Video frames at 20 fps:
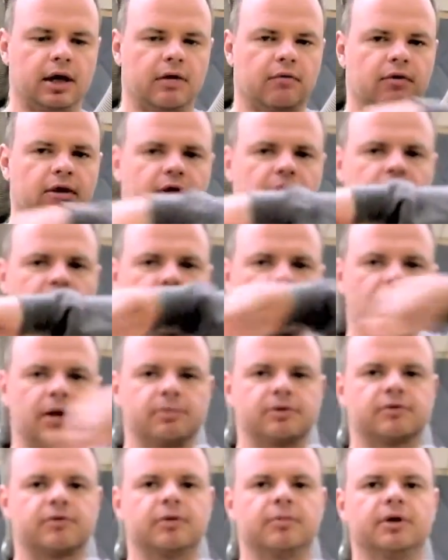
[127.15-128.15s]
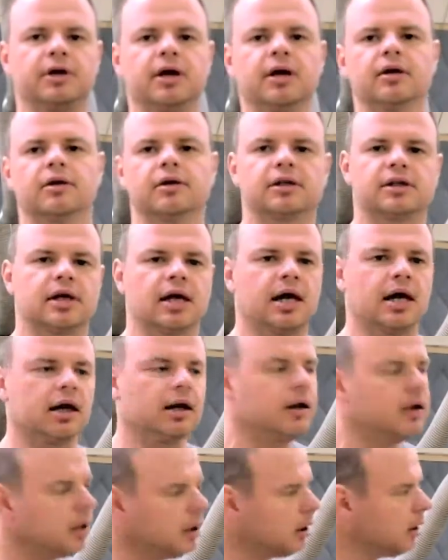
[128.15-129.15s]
and run the ops from the other side